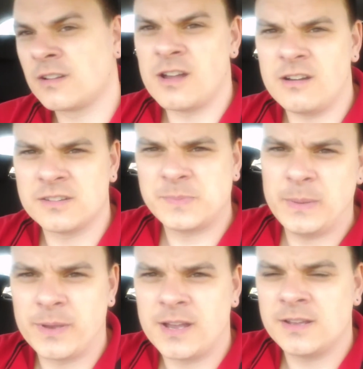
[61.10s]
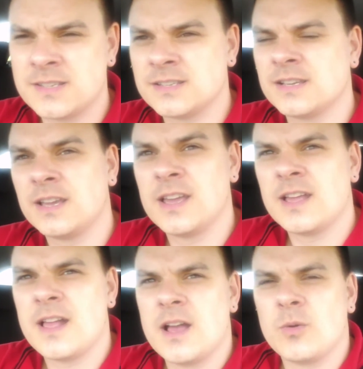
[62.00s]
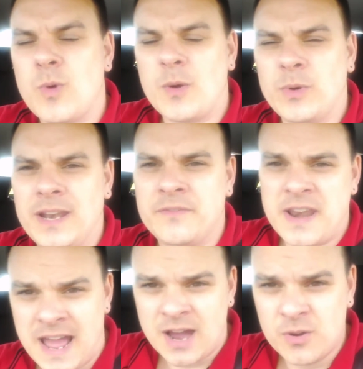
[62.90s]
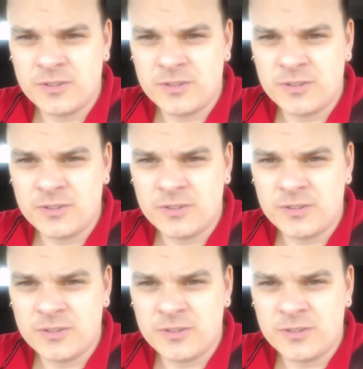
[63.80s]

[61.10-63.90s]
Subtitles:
car is beeping us. Where we live now,